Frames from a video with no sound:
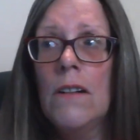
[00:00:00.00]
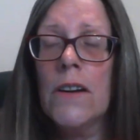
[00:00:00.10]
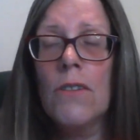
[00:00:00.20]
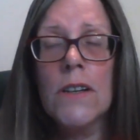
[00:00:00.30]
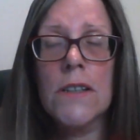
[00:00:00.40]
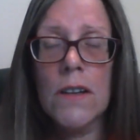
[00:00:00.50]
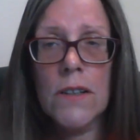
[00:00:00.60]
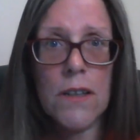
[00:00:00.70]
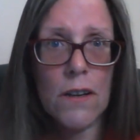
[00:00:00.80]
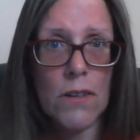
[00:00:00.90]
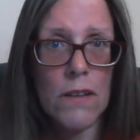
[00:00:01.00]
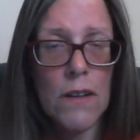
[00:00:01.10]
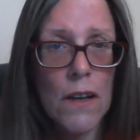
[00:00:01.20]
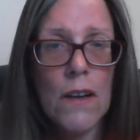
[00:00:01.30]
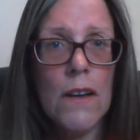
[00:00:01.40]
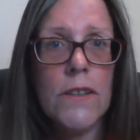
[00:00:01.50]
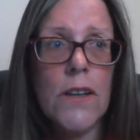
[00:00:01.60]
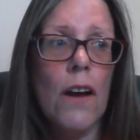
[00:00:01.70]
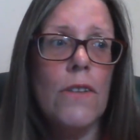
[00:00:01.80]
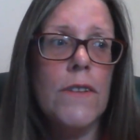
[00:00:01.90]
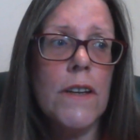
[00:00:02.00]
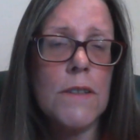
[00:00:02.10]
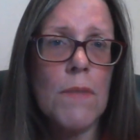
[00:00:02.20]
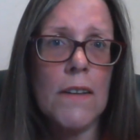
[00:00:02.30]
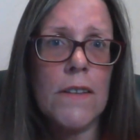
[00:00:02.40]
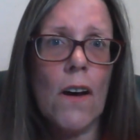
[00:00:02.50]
I don't want to say the sick word. So this month,